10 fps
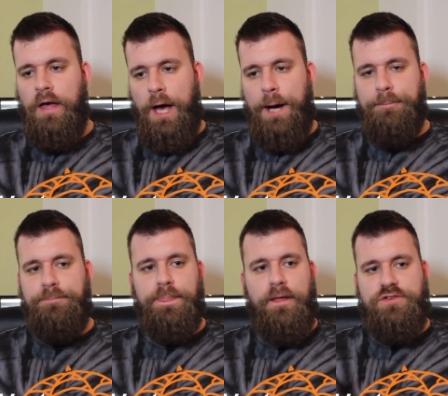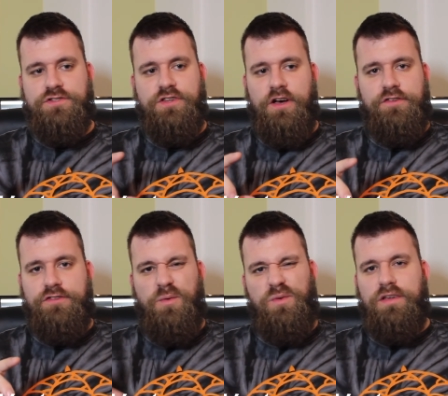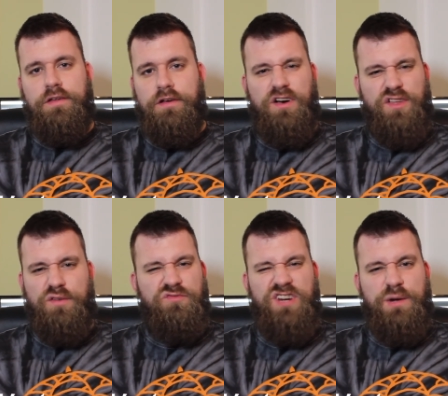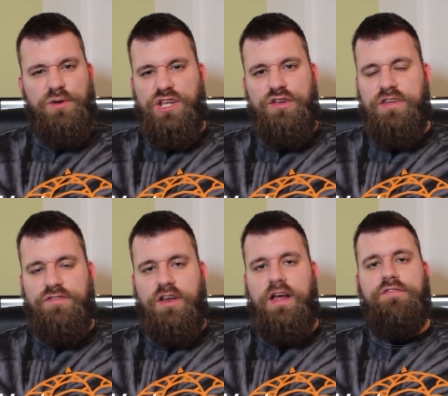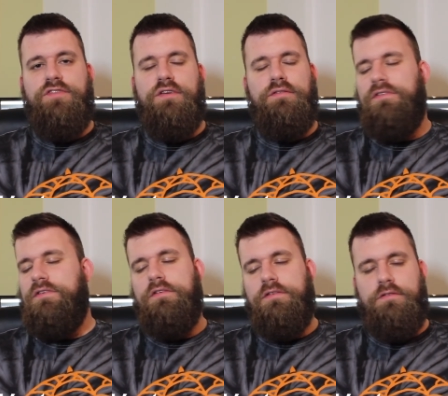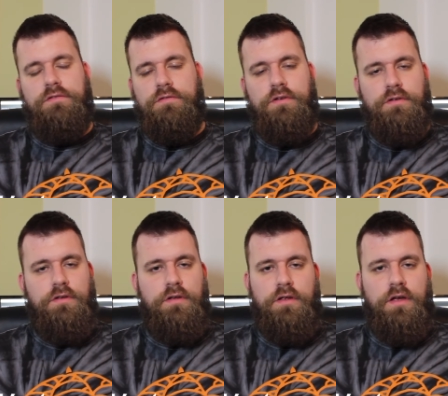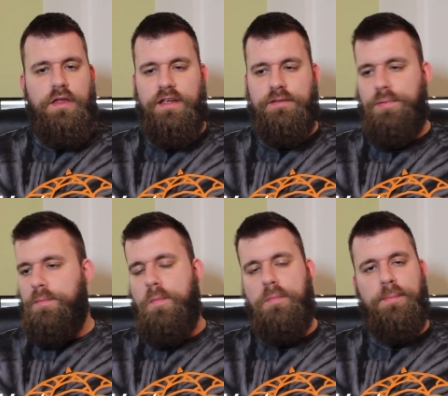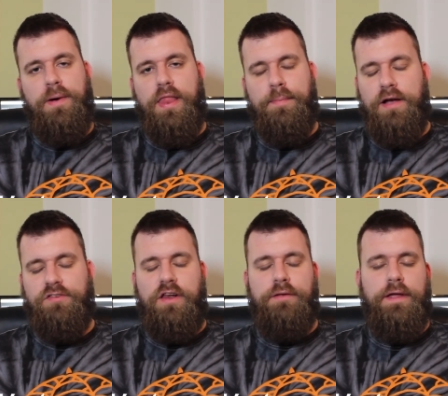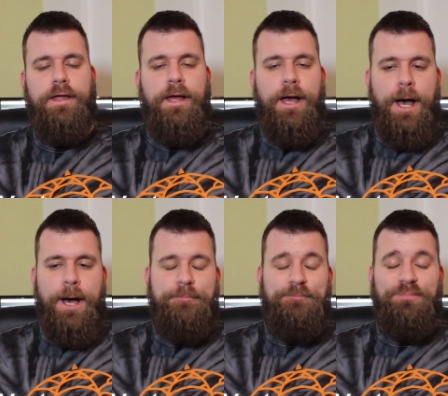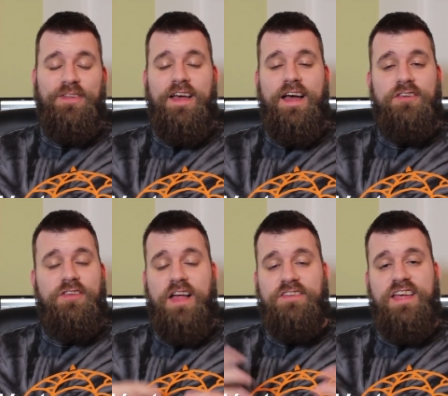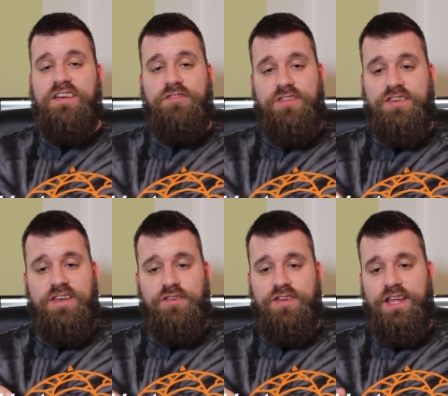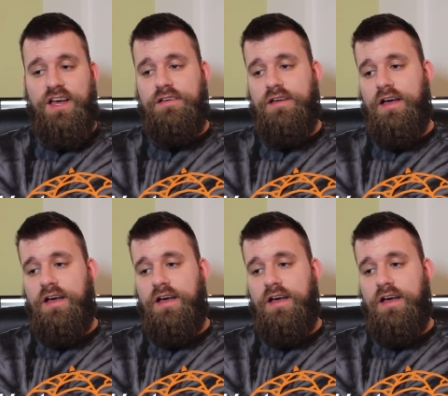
I just don't want to. I don't really want to use it if I don't have to. I think it's probably a pain in the backside anyway. So that's it for this little video.